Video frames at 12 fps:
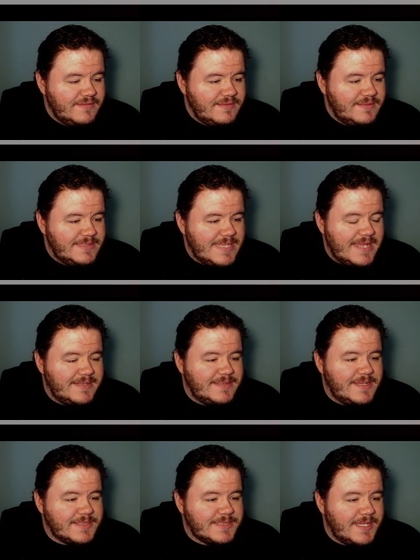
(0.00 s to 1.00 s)
Ten
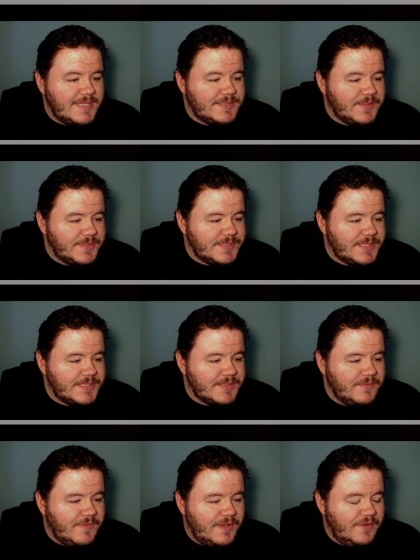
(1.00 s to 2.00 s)
duck-sized horses
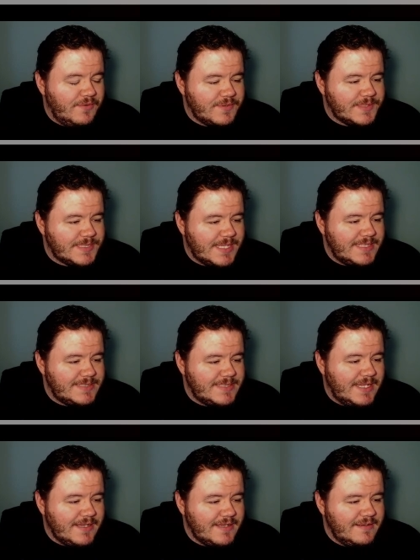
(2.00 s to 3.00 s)
or one horse-sized duck?